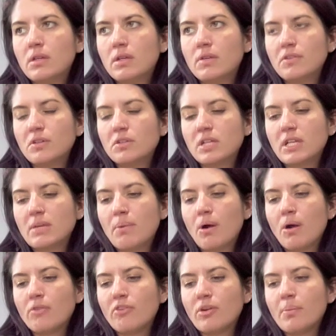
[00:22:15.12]
If there's any
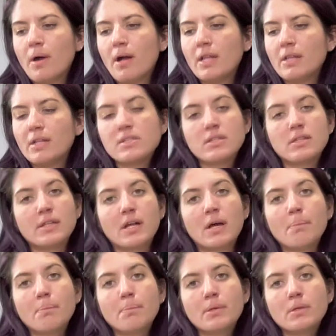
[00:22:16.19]
part of our body that's lit up.